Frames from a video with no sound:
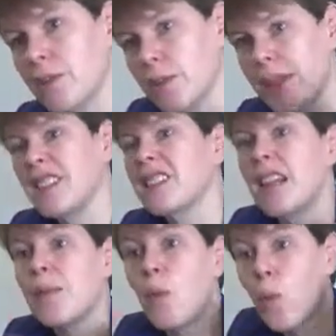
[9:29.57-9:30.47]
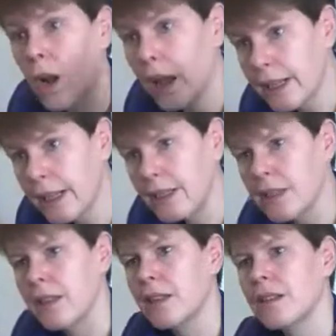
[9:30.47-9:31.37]
which make the cell more likely
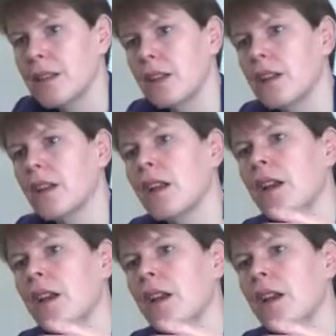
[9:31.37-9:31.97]
to signal,